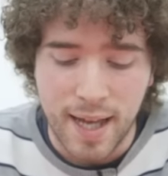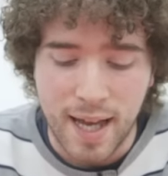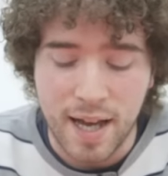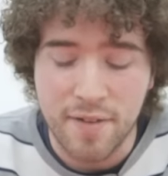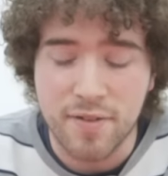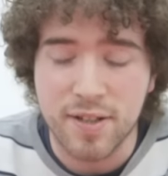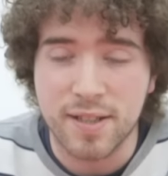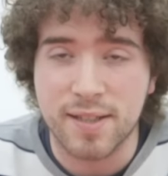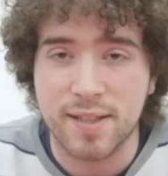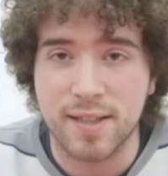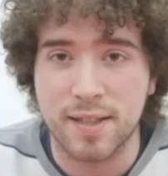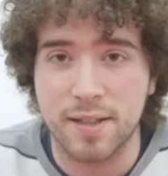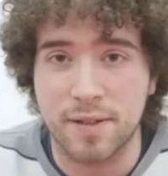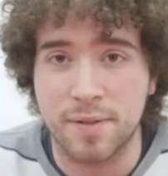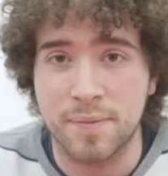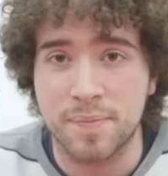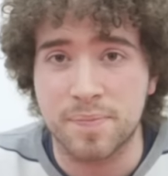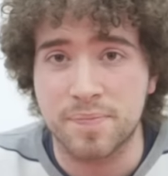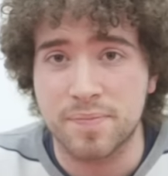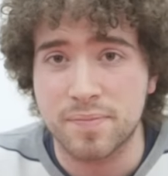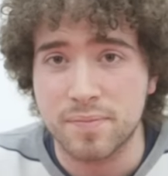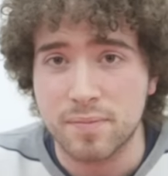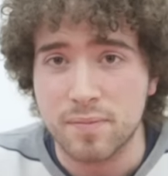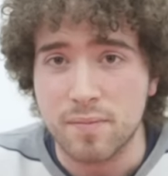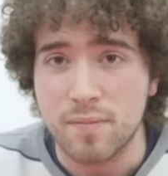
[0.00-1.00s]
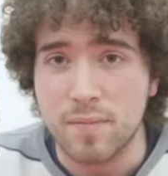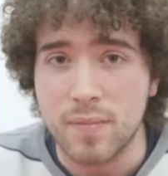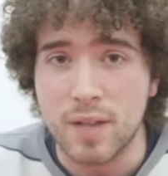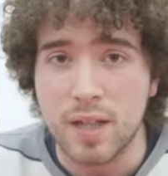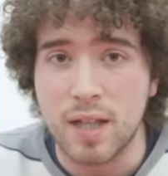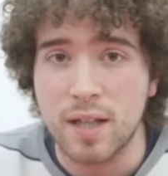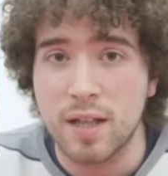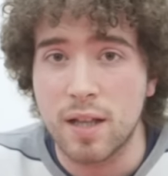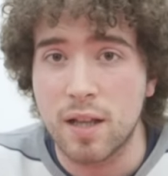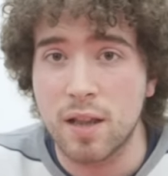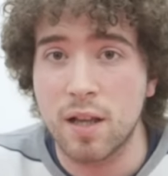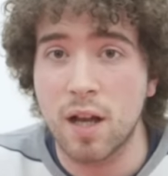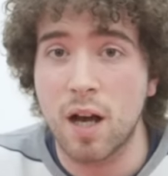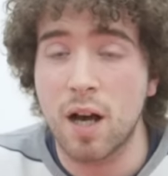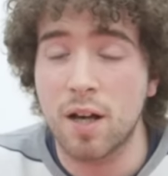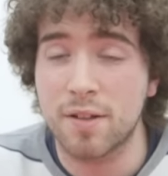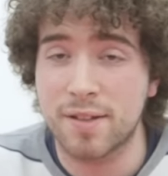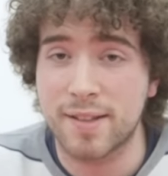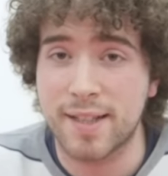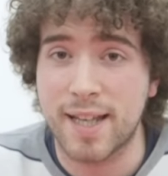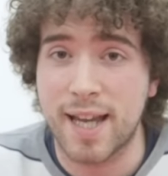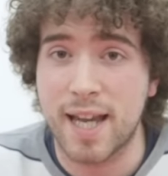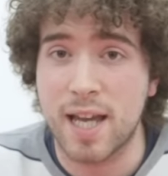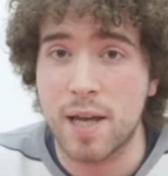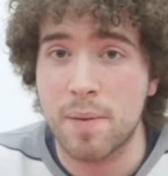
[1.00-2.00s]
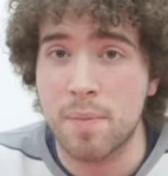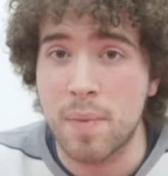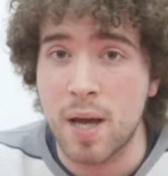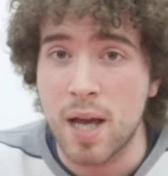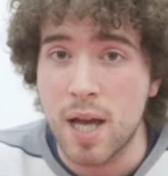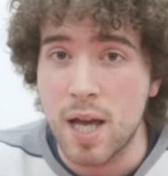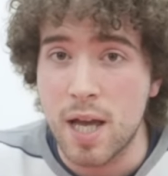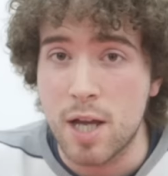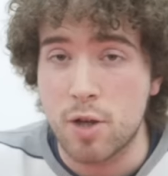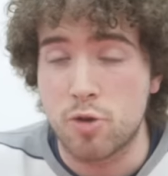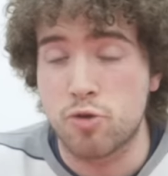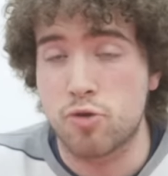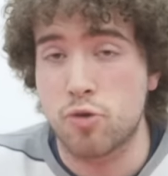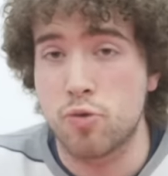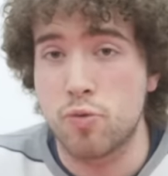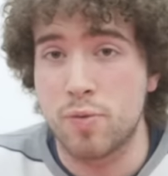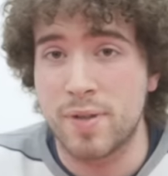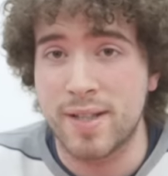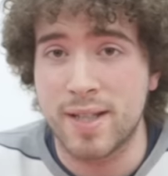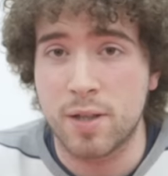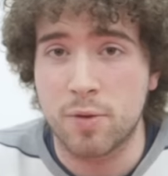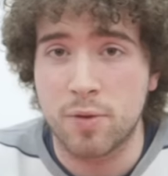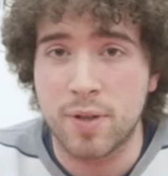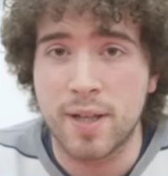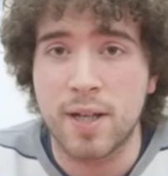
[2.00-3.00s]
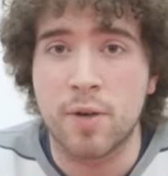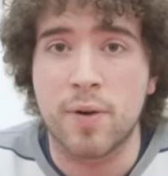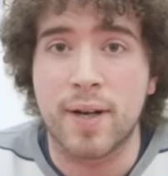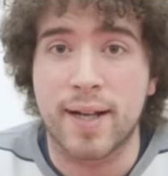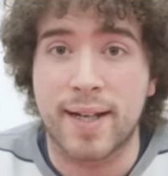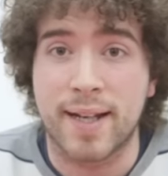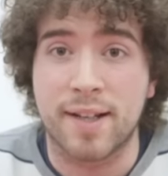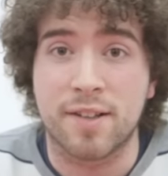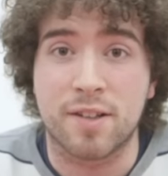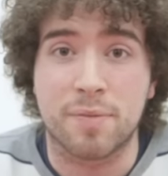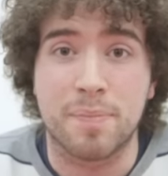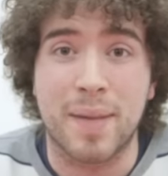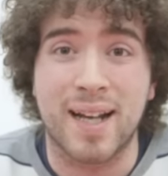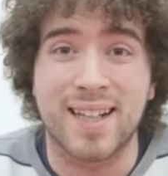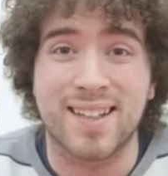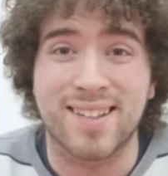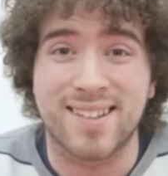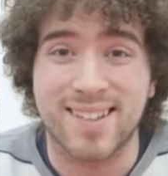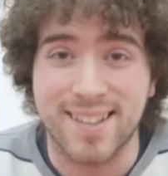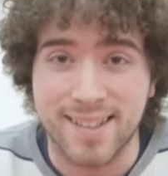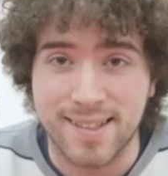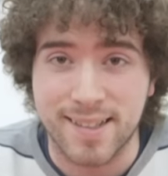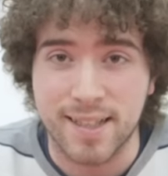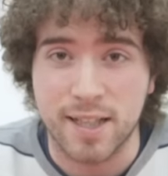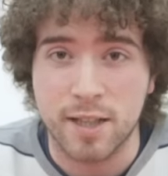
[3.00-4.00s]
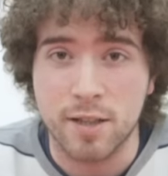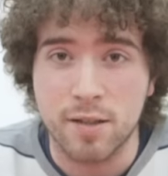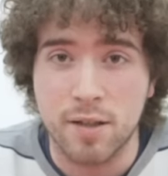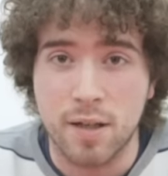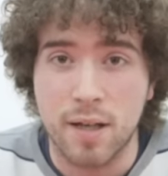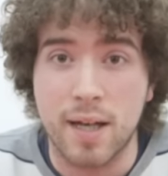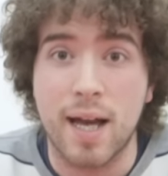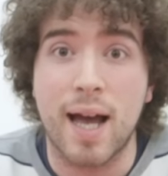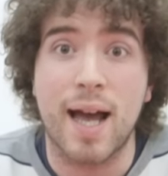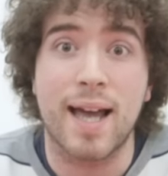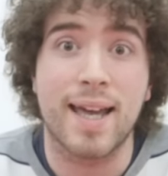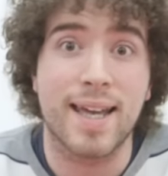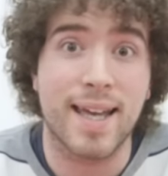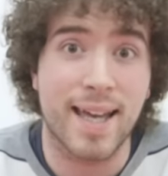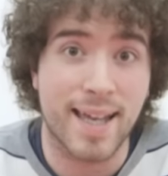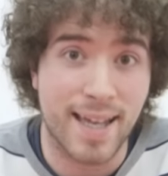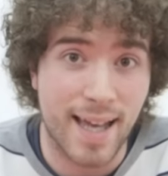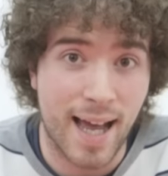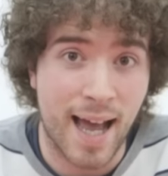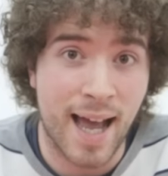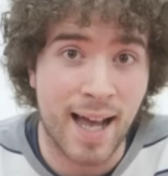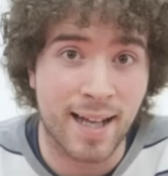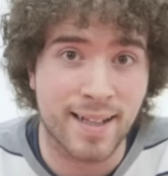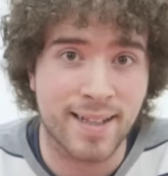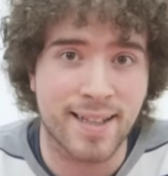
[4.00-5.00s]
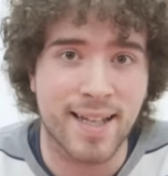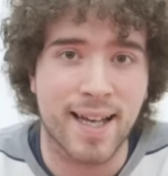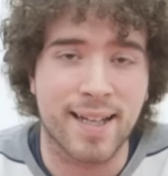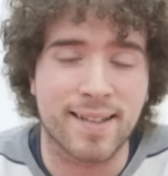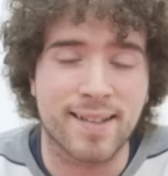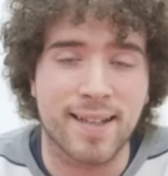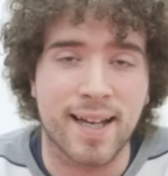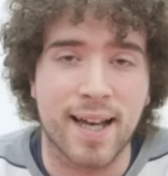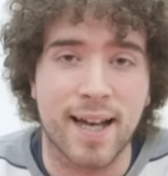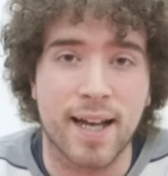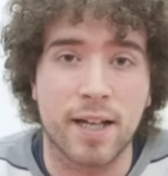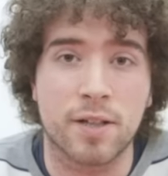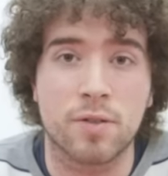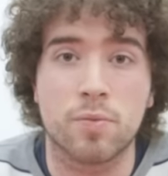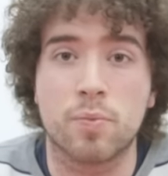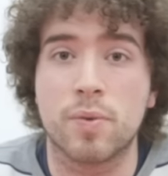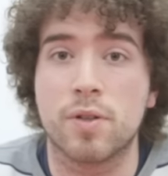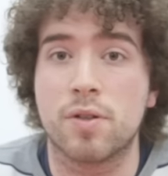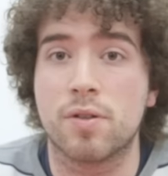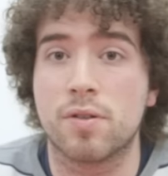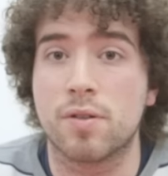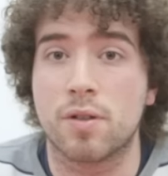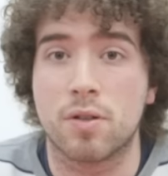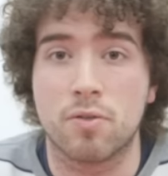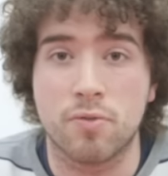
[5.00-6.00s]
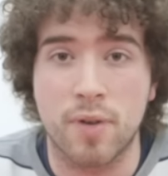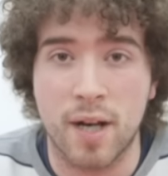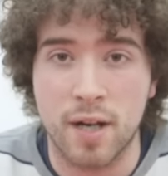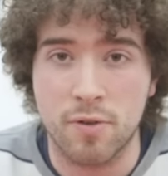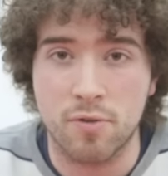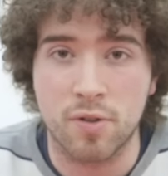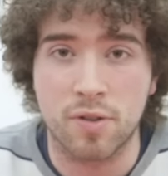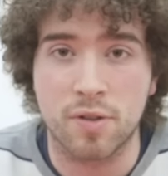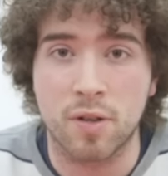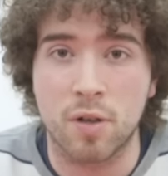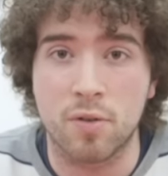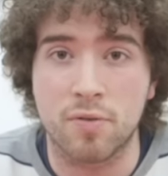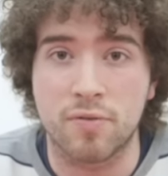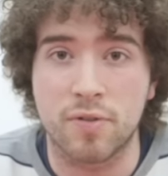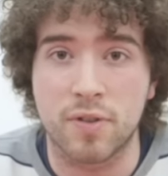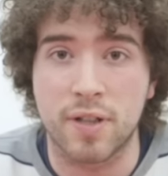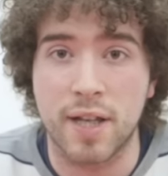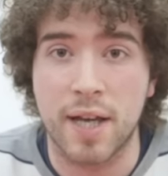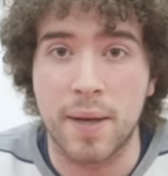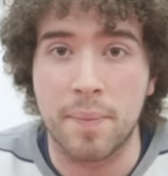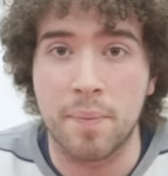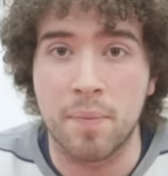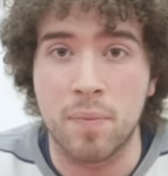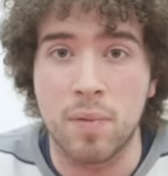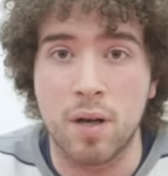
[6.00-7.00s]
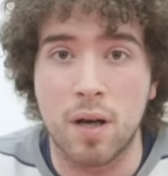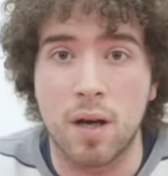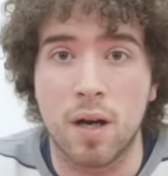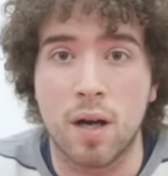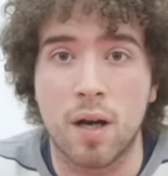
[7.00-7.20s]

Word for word: Everton, last game, drew nil nil against Man City at the Etihad, which is a great result for them.